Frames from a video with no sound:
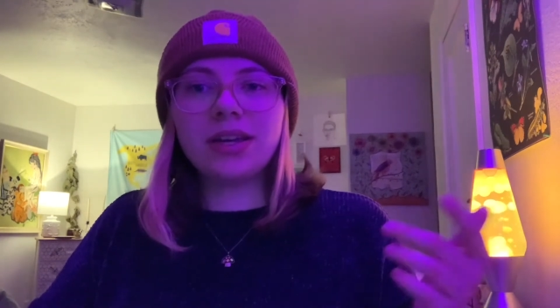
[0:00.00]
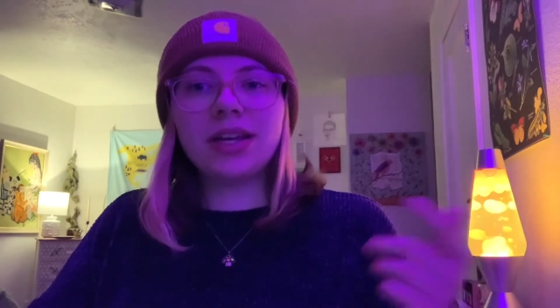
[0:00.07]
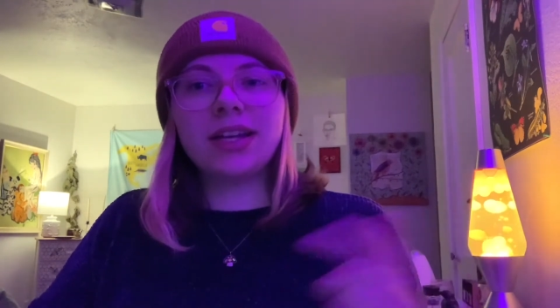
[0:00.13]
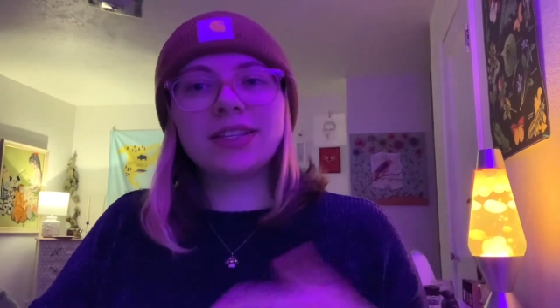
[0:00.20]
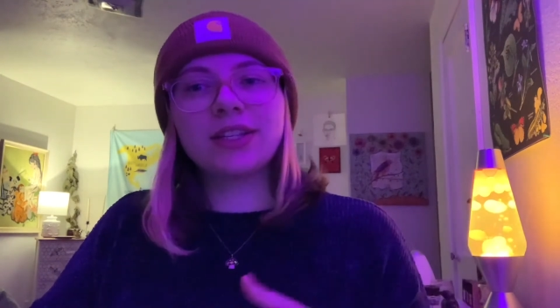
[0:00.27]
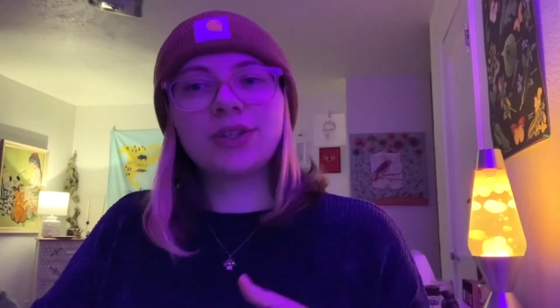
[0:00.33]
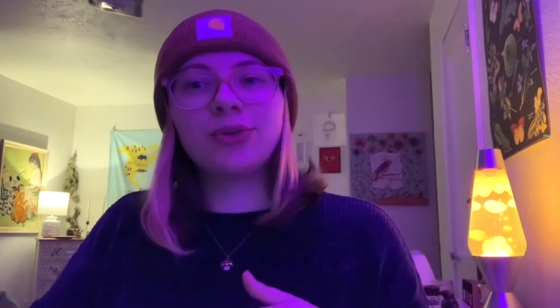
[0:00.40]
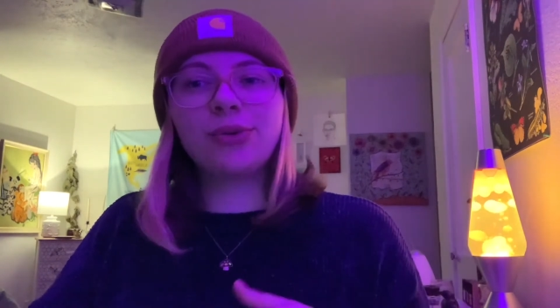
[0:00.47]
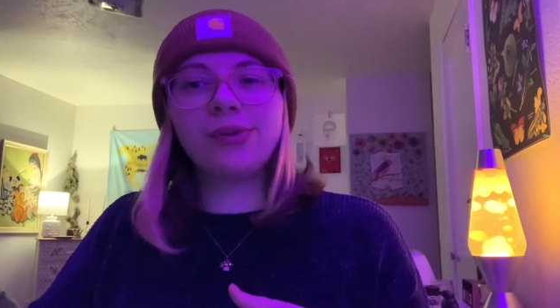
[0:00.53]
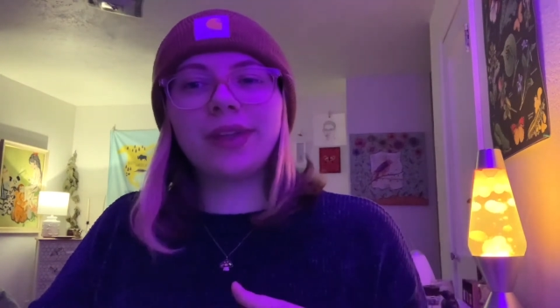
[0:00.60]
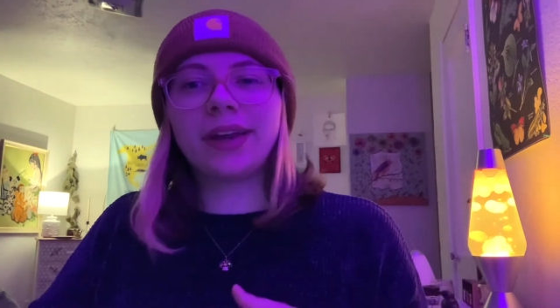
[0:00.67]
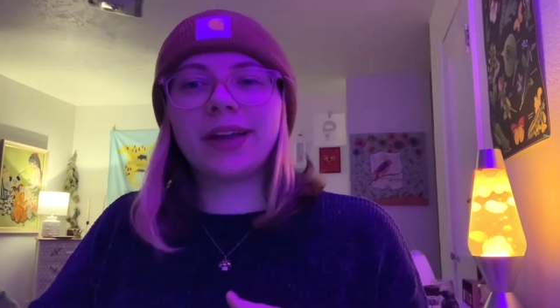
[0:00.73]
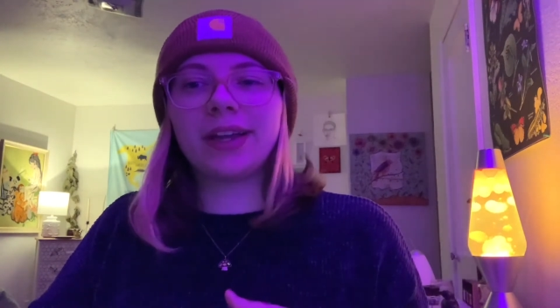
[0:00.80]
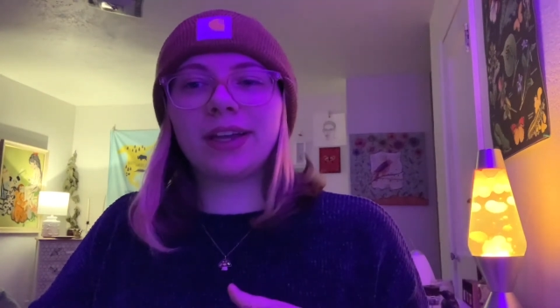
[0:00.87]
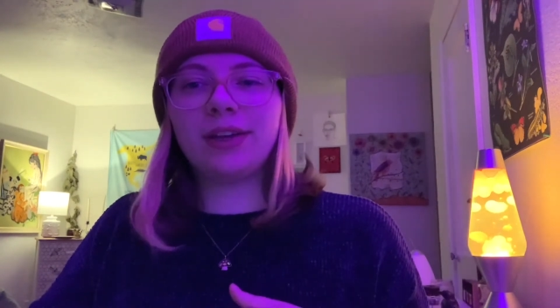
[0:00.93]
It's a tool
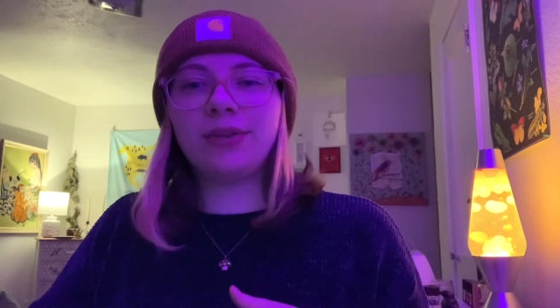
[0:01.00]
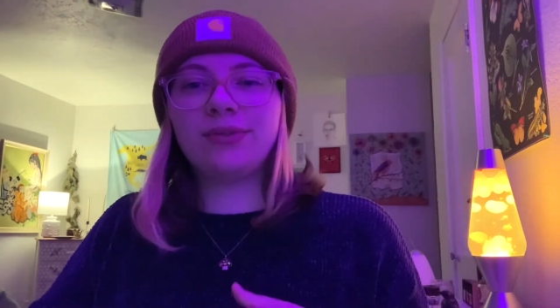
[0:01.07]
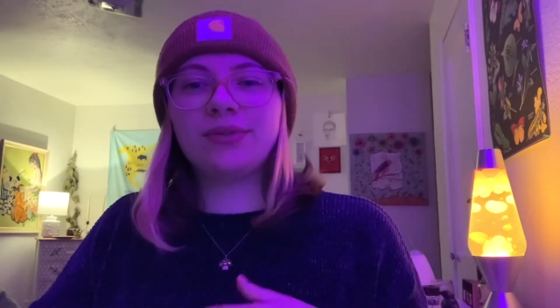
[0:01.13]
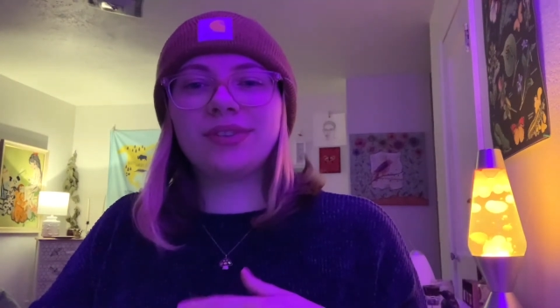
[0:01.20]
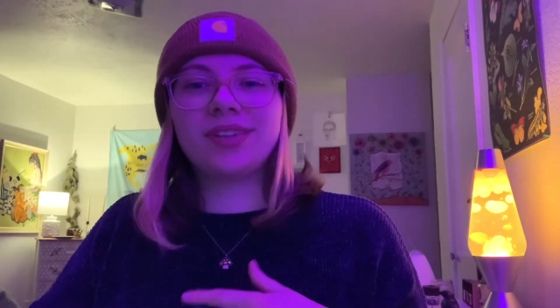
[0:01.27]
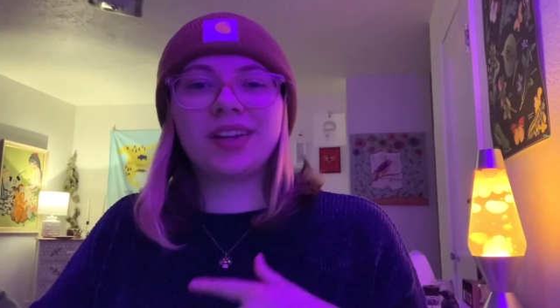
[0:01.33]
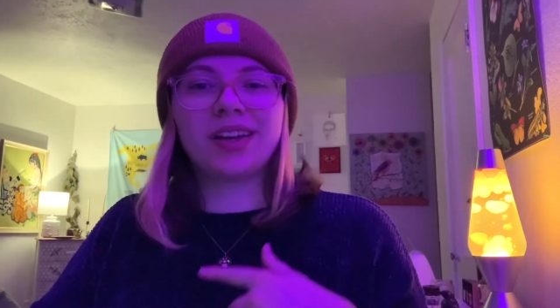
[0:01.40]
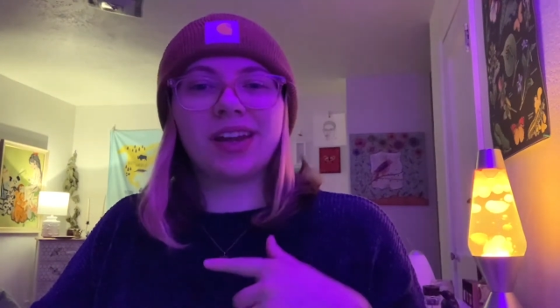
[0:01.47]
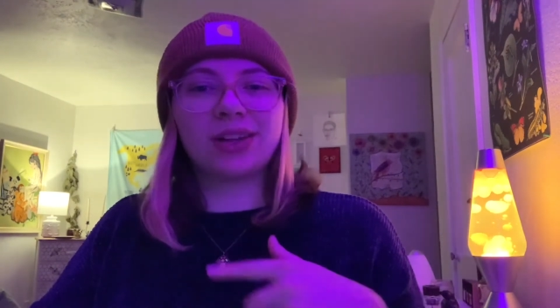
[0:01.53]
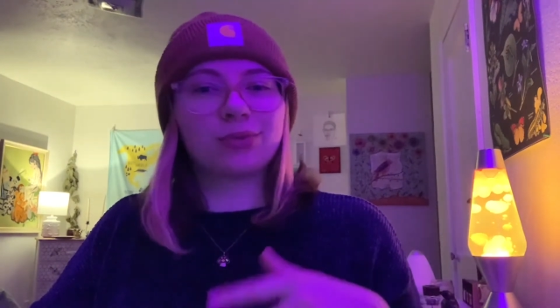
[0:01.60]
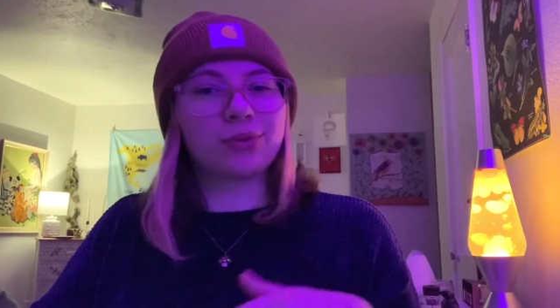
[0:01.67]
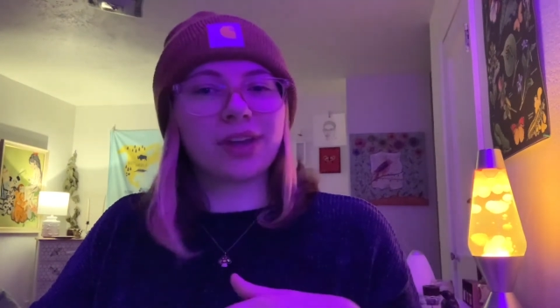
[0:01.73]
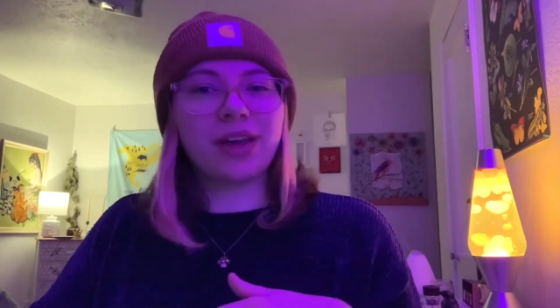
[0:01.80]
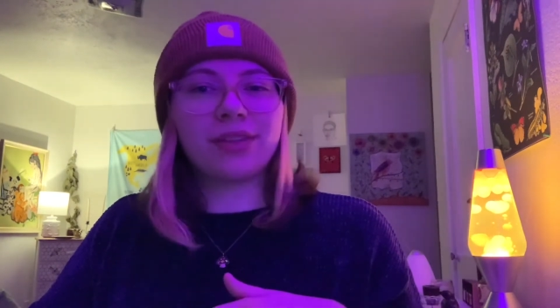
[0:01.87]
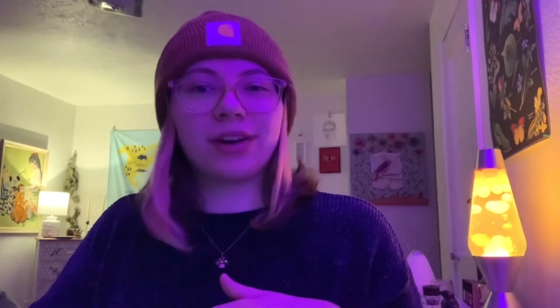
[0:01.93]
that I can use to connect
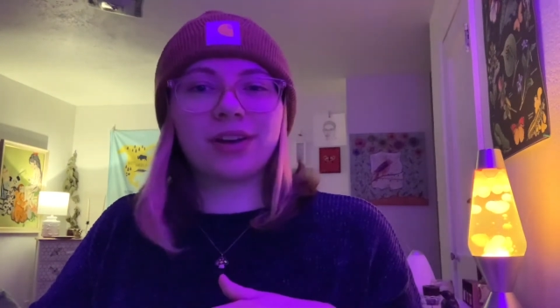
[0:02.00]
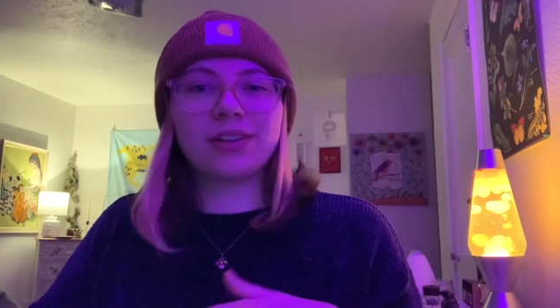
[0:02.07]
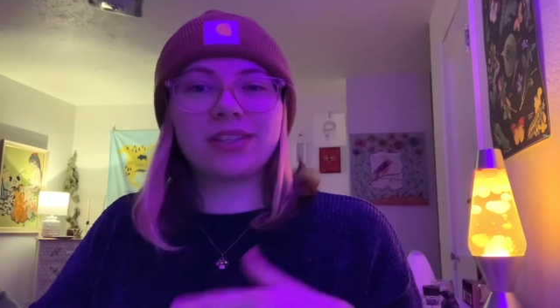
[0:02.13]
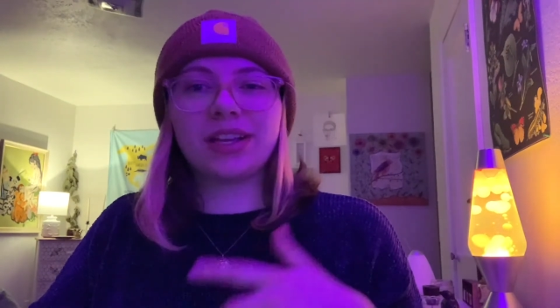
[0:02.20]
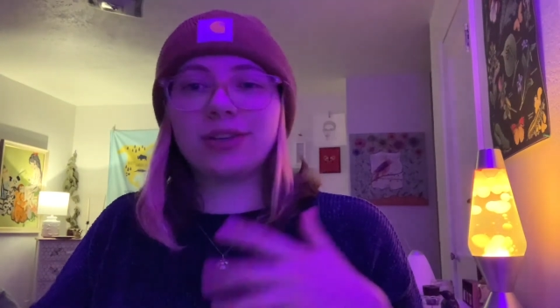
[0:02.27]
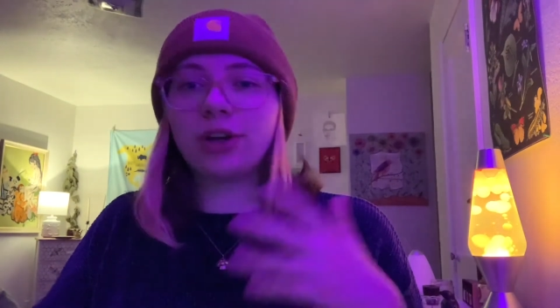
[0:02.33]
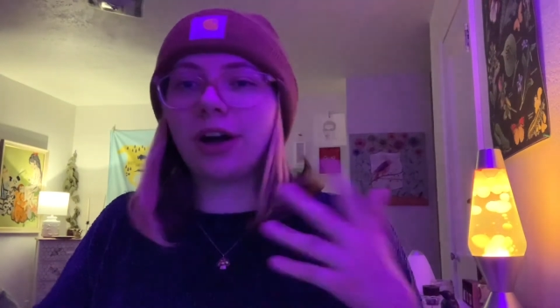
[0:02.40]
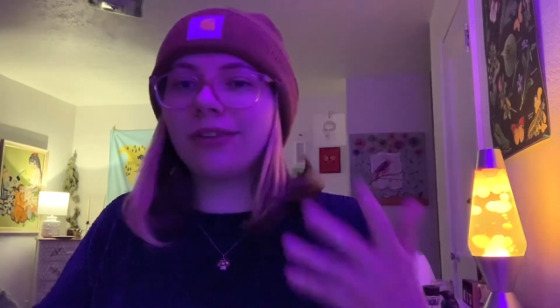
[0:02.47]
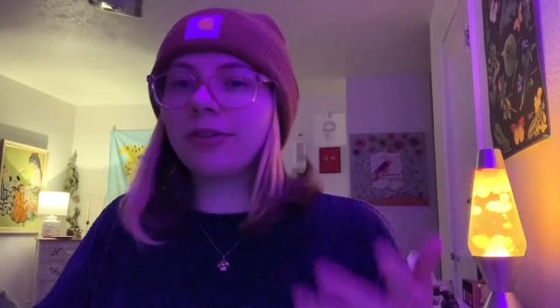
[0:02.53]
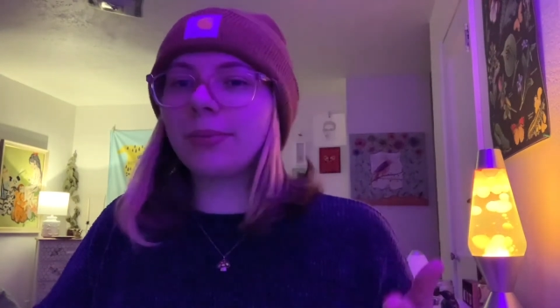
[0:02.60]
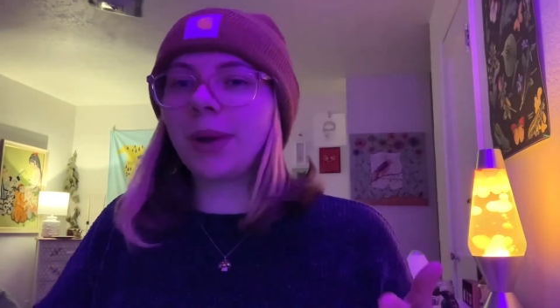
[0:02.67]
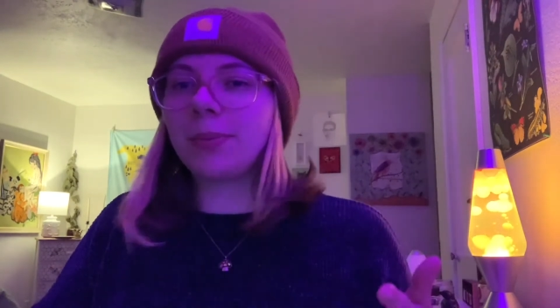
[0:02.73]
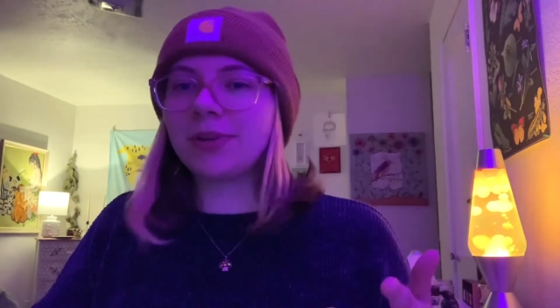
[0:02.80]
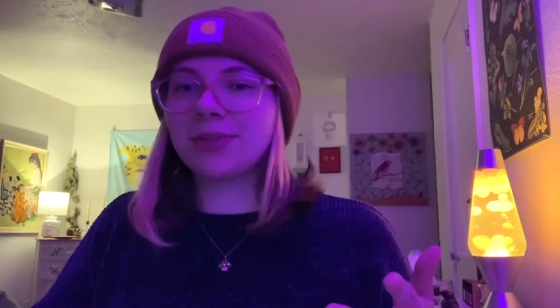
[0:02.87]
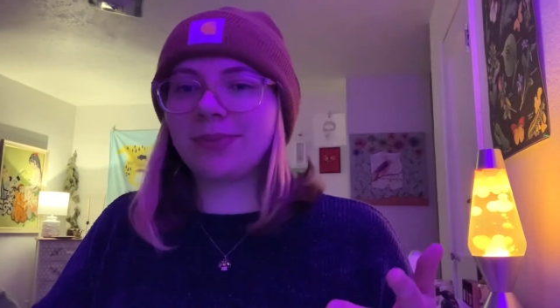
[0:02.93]
with others and to offer
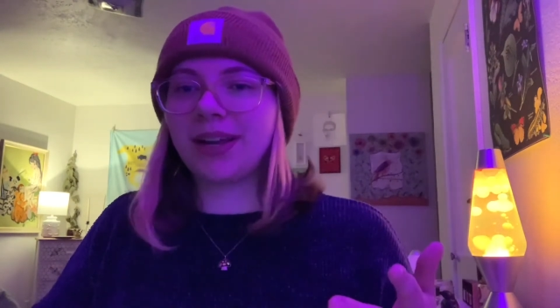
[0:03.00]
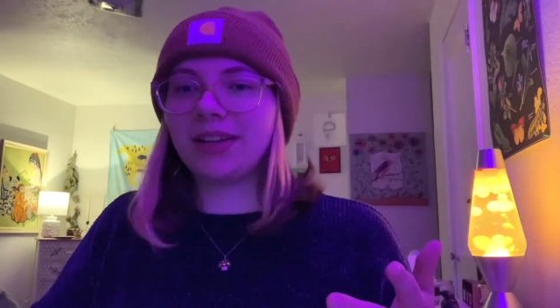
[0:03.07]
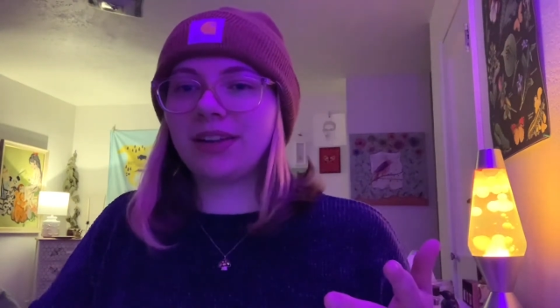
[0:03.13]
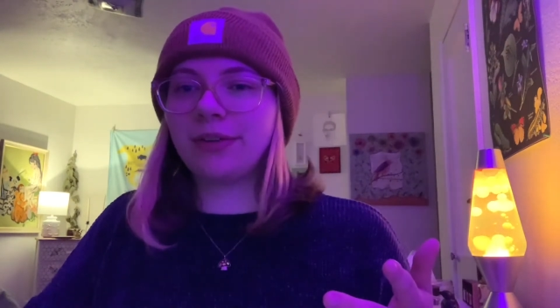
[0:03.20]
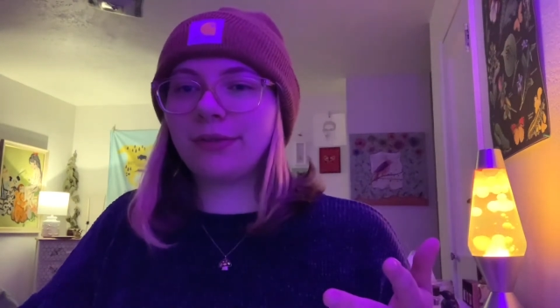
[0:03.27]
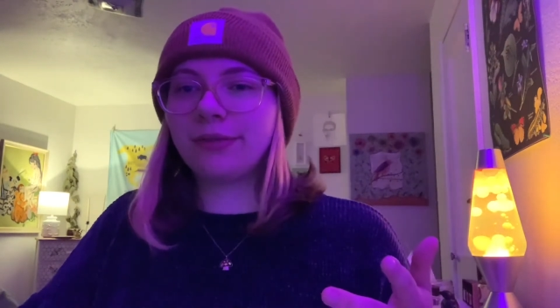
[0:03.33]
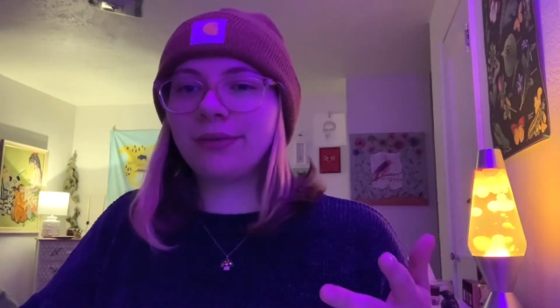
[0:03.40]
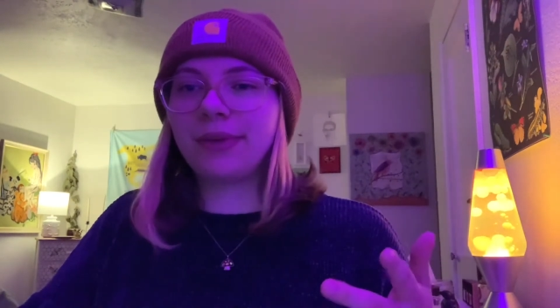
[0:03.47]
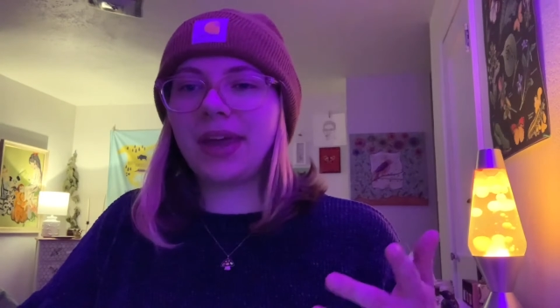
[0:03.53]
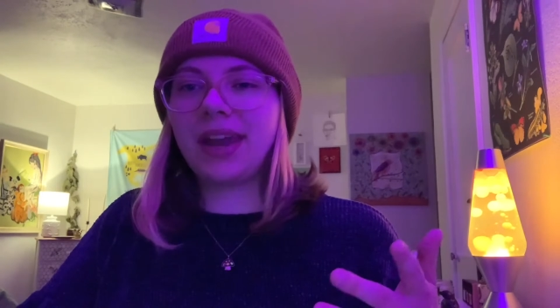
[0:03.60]
my perspective,